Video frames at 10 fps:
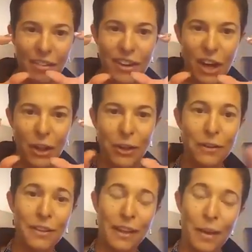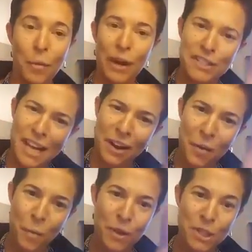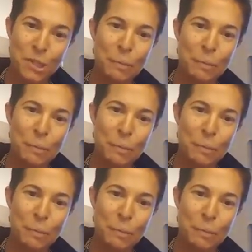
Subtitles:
of color that like wears out in one